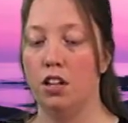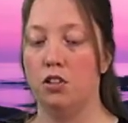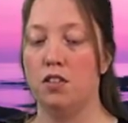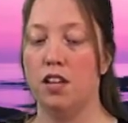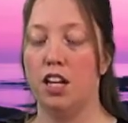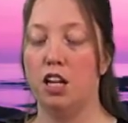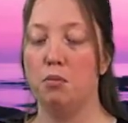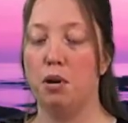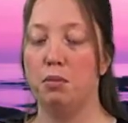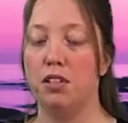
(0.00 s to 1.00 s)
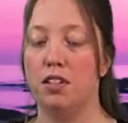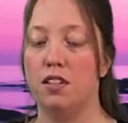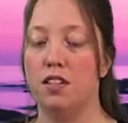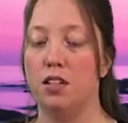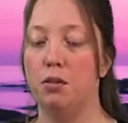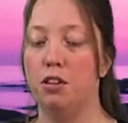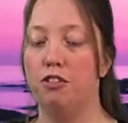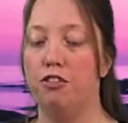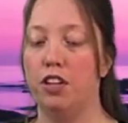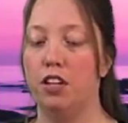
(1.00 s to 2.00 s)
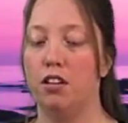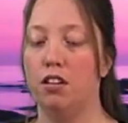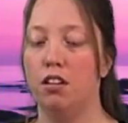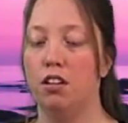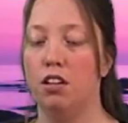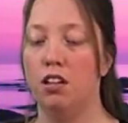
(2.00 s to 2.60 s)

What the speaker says: And just taking a moment to see what you feel.